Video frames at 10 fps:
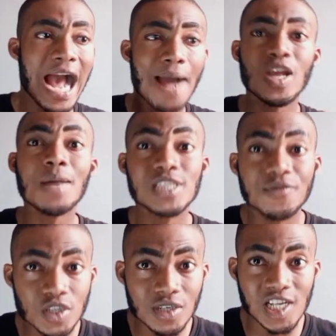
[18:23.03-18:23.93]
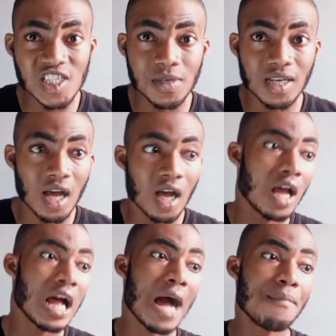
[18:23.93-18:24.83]
I'm not a motivational speaker.
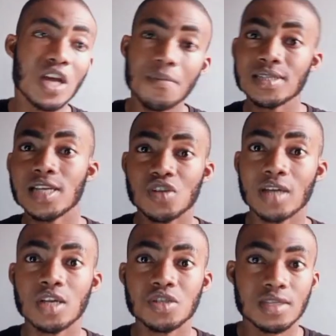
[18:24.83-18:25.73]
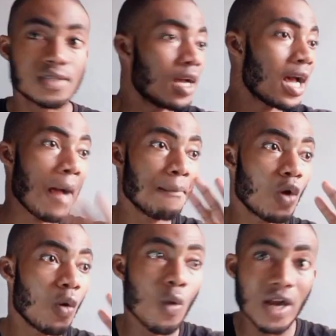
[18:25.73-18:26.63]
I'm not a business strategist. I'm
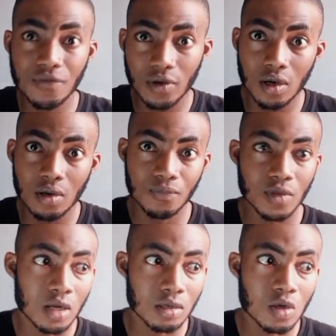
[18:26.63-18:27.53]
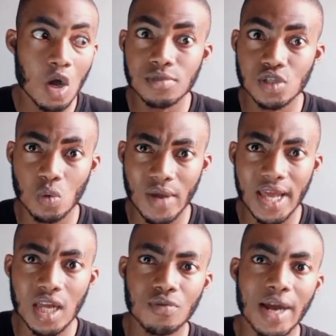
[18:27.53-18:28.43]
not whatever comes your
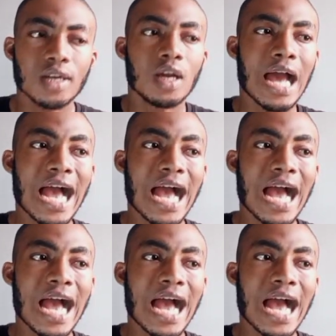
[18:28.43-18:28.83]
way, right?